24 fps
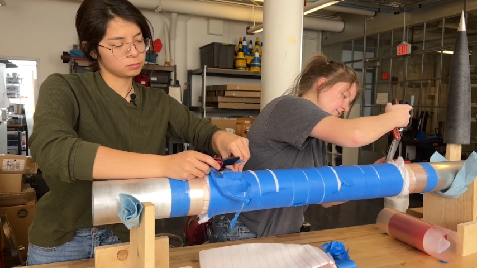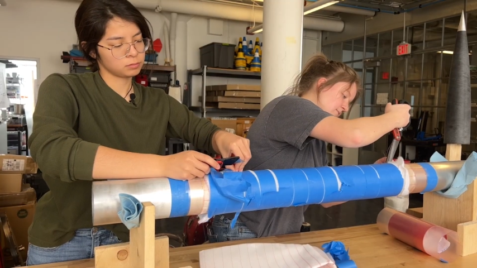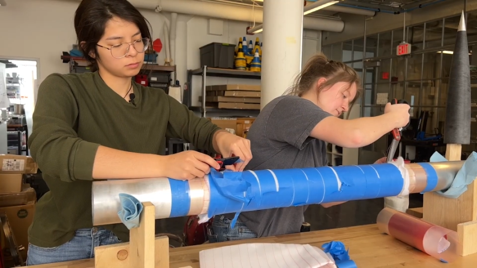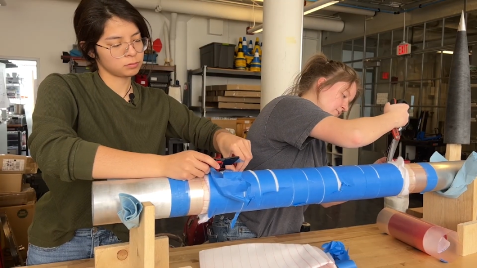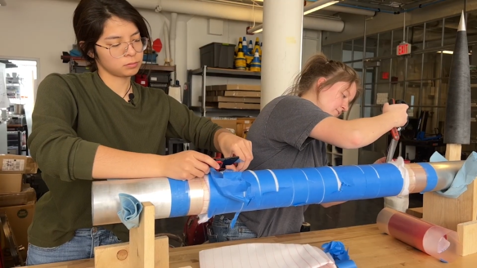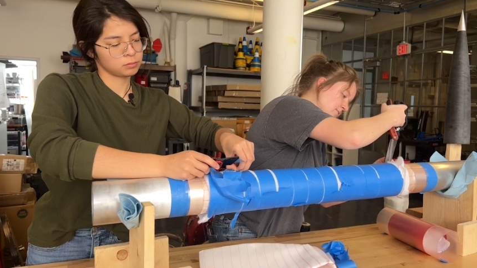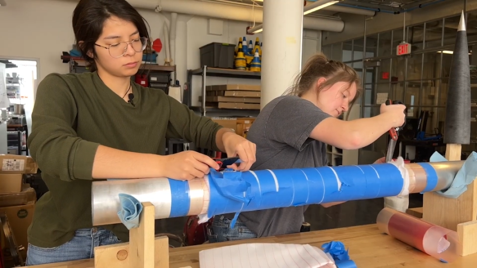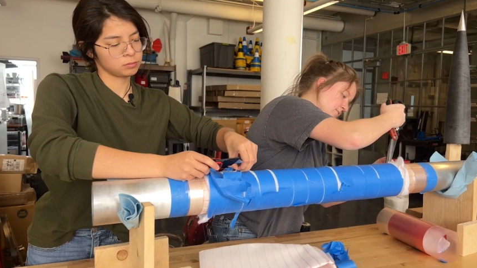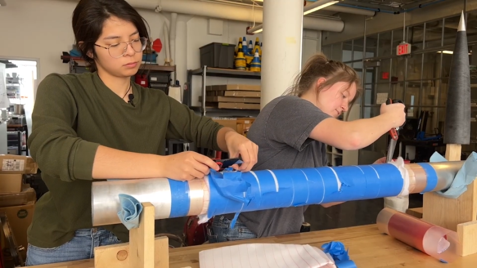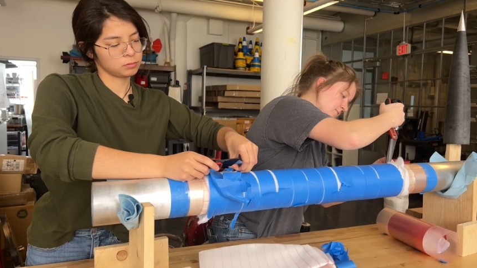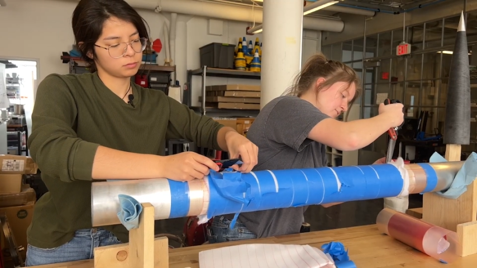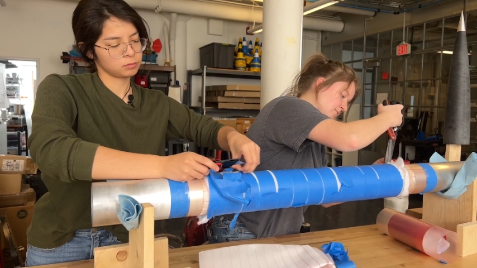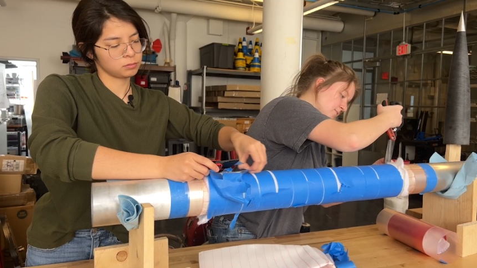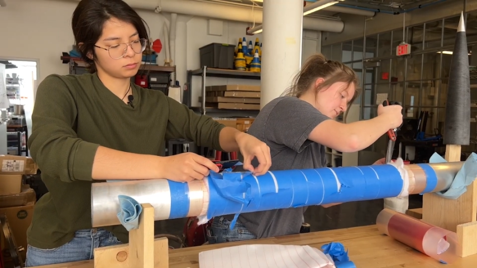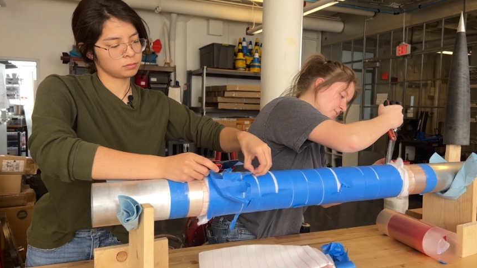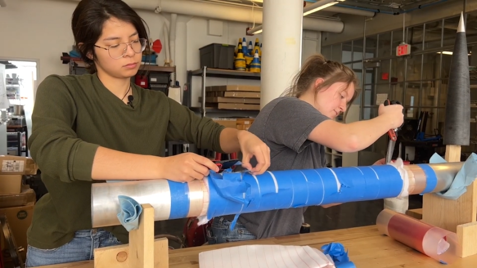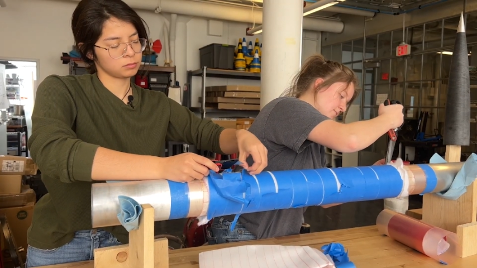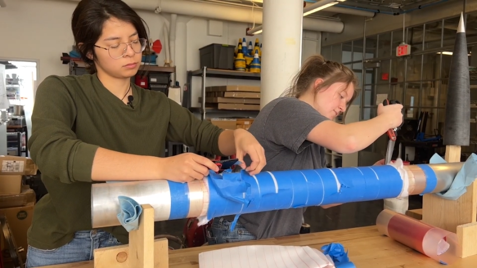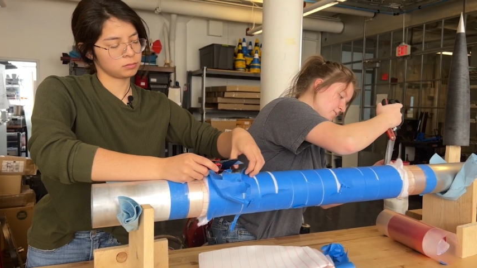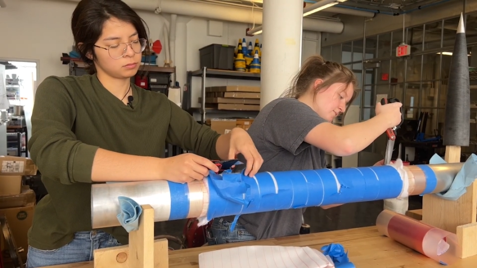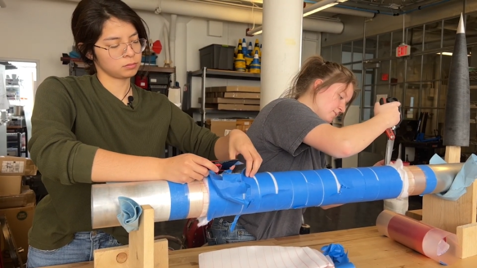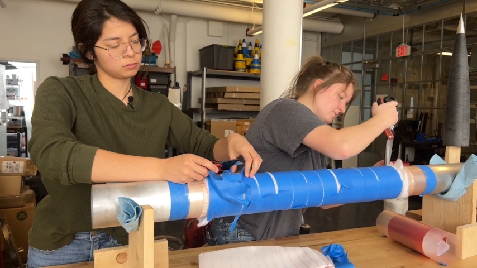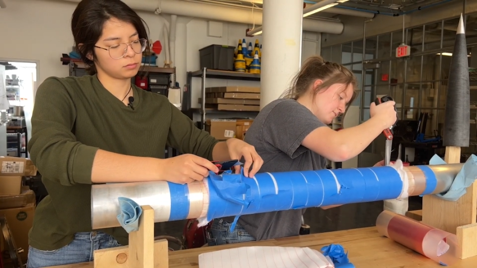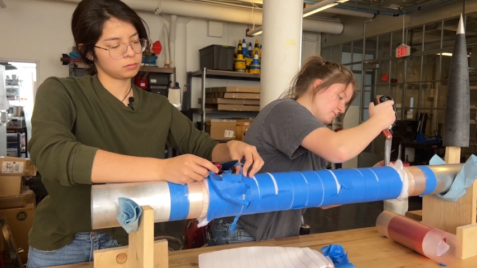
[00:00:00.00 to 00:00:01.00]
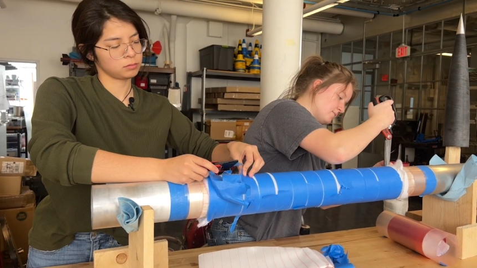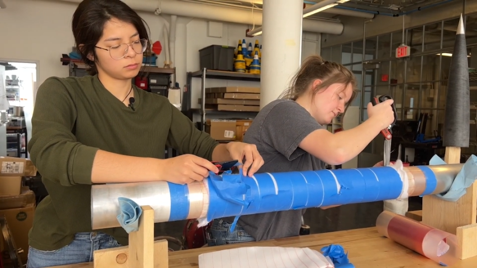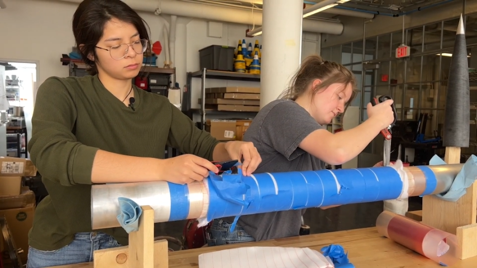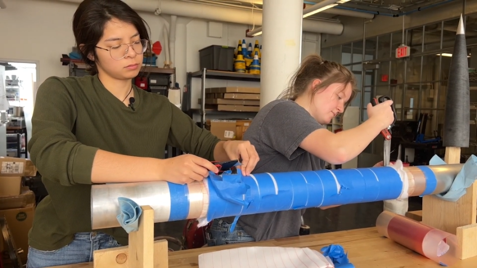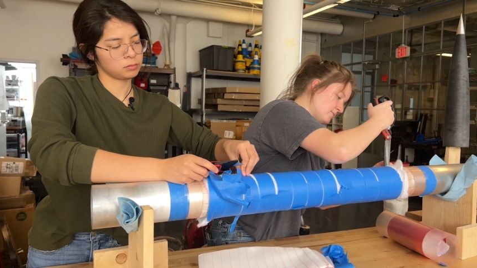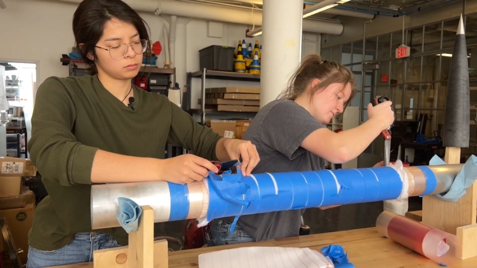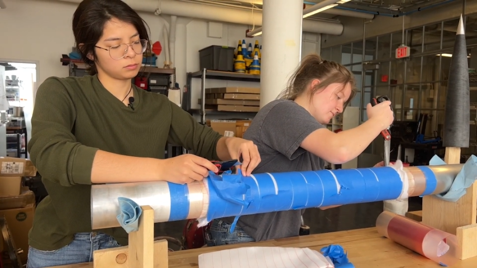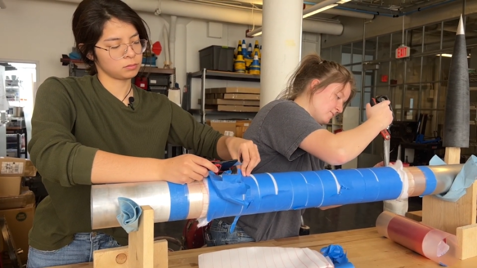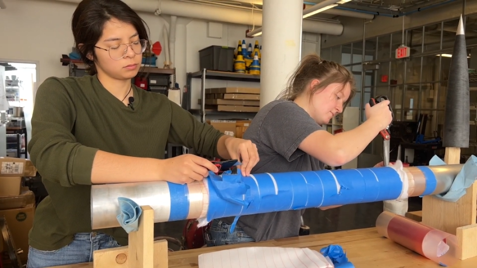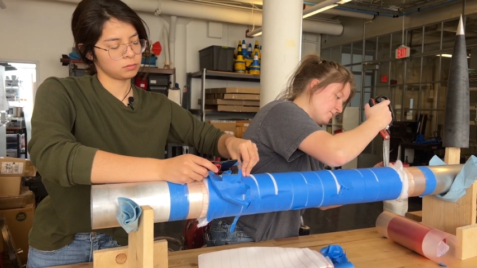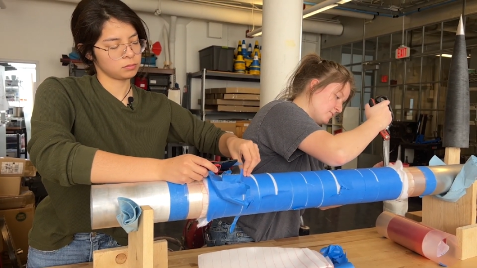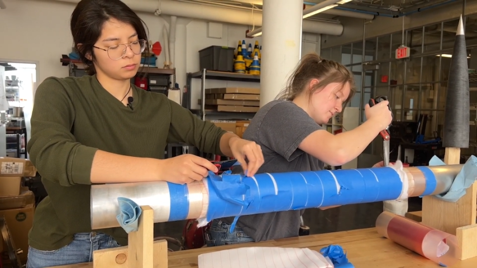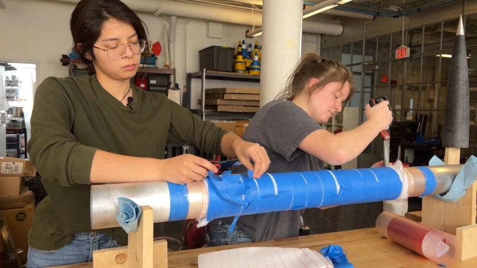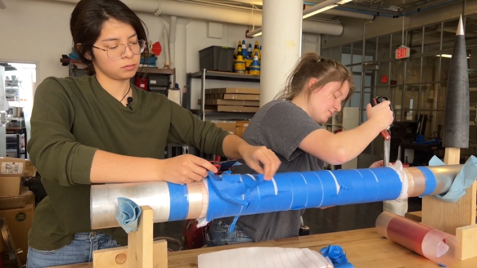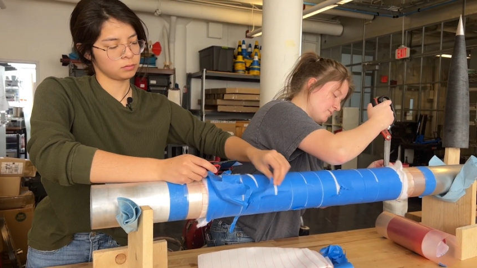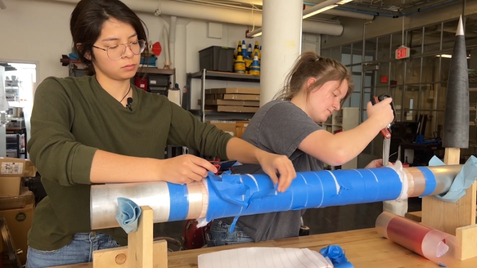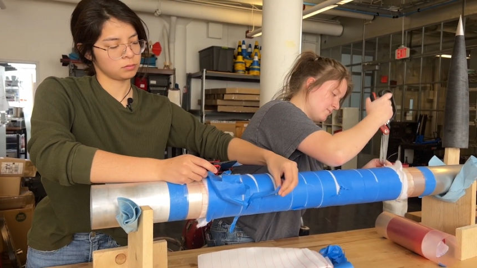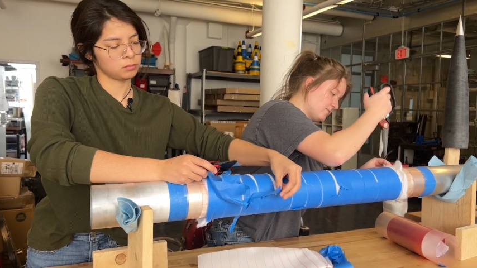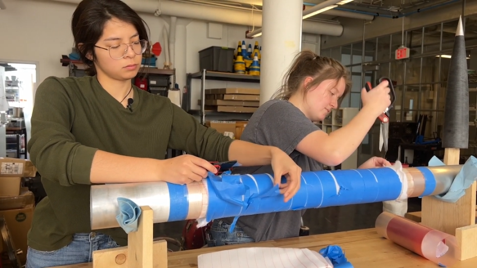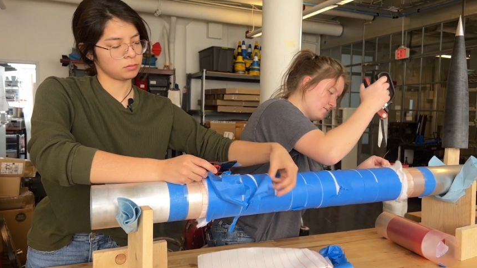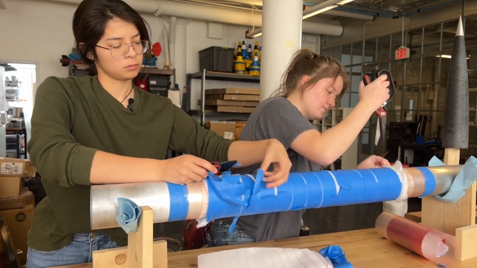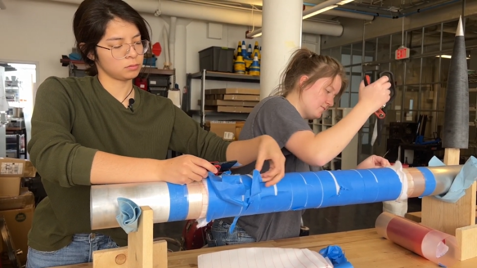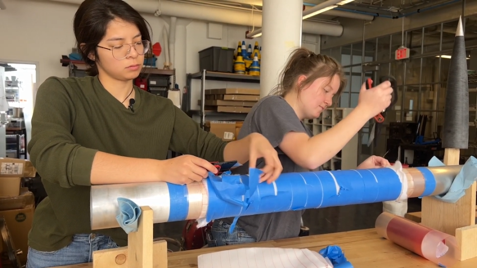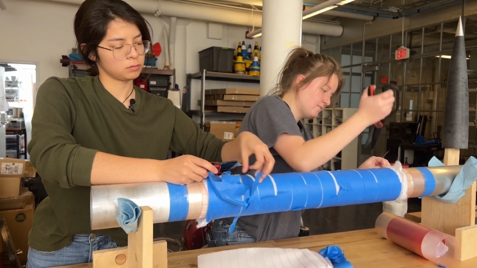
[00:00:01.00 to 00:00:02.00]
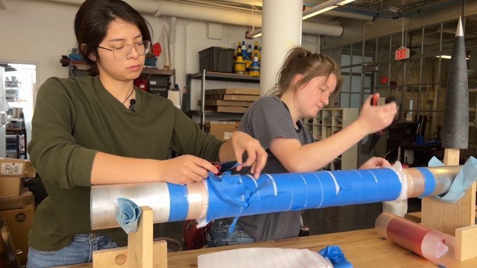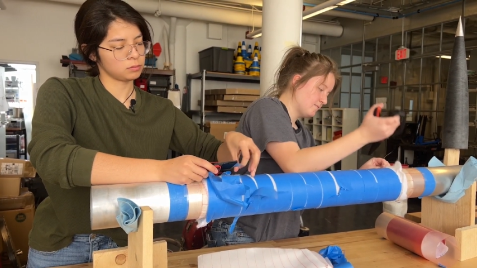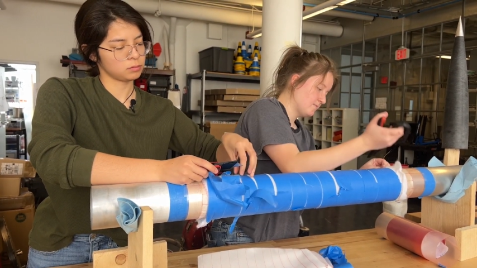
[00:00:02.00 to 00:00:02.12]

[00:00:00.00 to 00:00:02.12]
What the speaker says: No one is speaking in this clip.